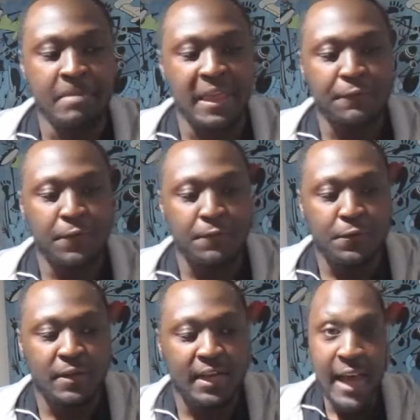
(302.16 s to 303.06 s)
If you
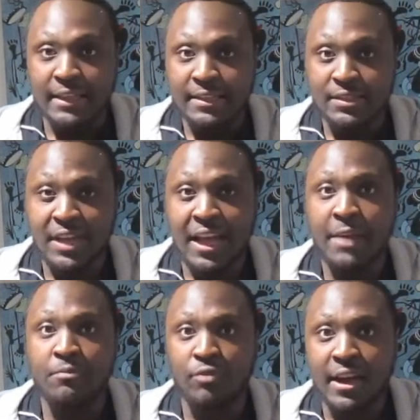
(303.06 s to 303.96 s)
feel like at this
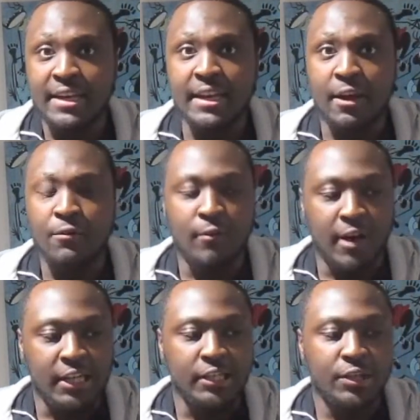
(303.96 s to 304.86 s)
time right now,
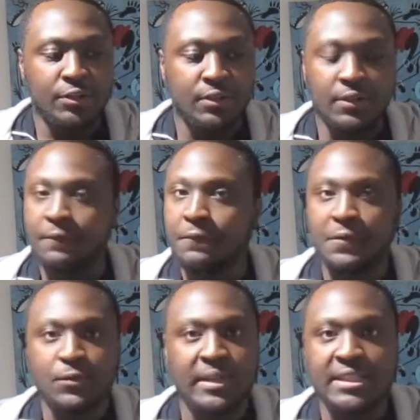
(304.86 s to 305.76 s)
I own
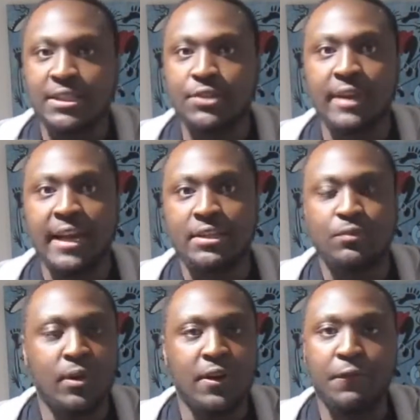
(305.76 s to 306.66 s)
20
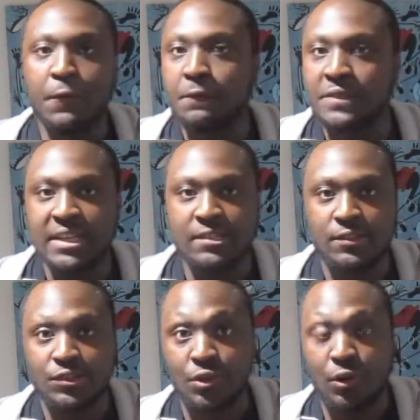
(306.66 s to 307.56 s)
grand worth of
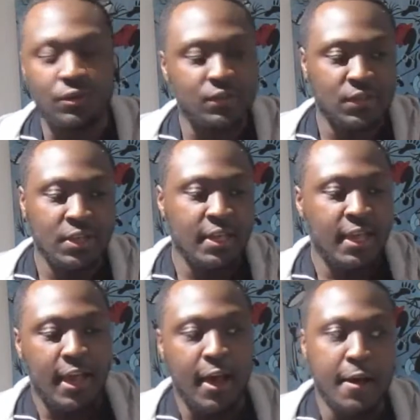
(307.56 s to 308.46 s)
Tesla stocks,
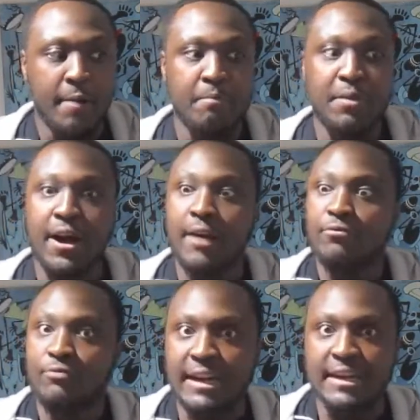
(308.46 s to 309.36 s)
But
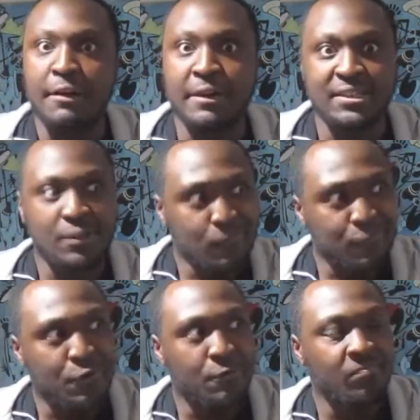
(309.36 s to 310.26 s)
right now I still
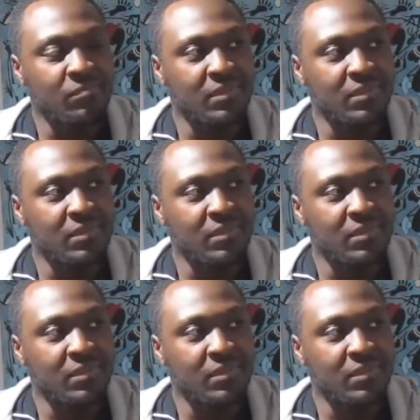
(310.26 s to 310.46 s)
feel